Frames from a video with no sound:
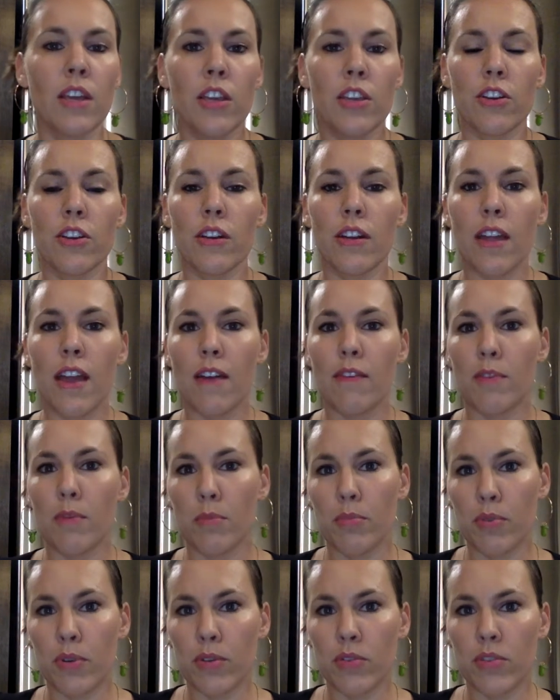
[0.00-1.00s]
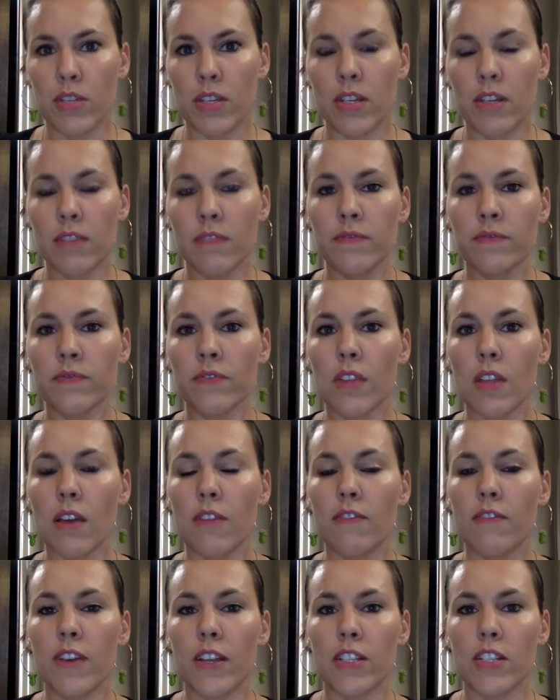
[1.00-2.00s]
You're going to have a protein, a
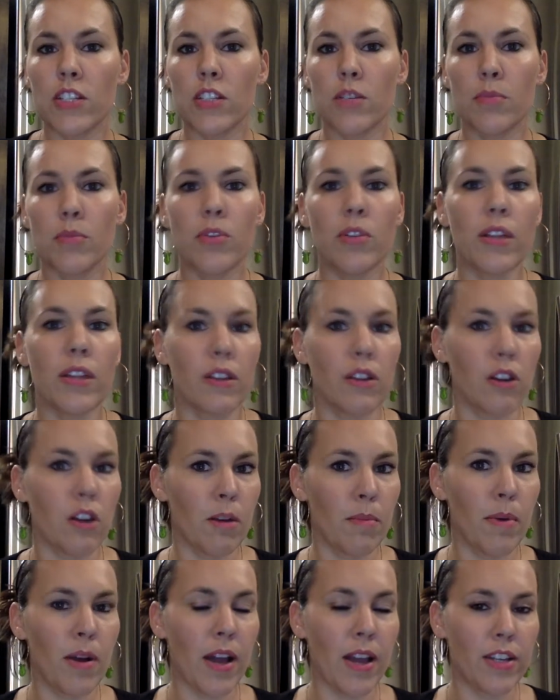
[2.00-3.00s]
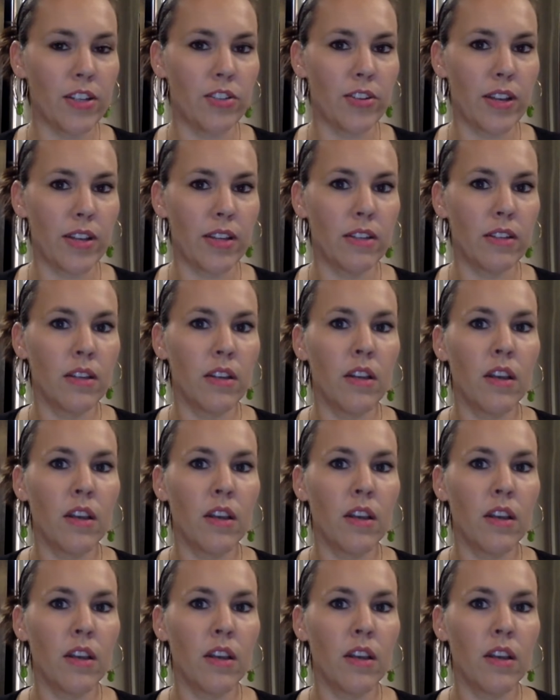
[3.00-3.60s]
vegetable, and a carbohydrate.